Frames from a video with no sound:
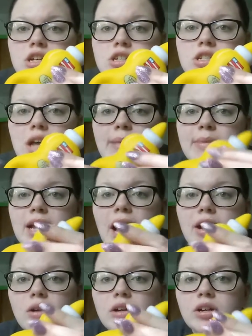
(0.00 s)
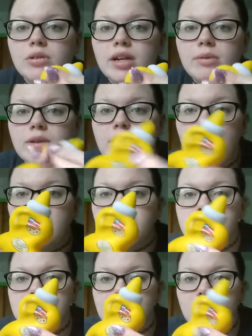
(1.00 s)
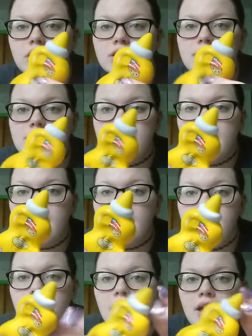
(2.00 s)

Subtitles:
So, I mean, I don't agree with how the stickers stay on,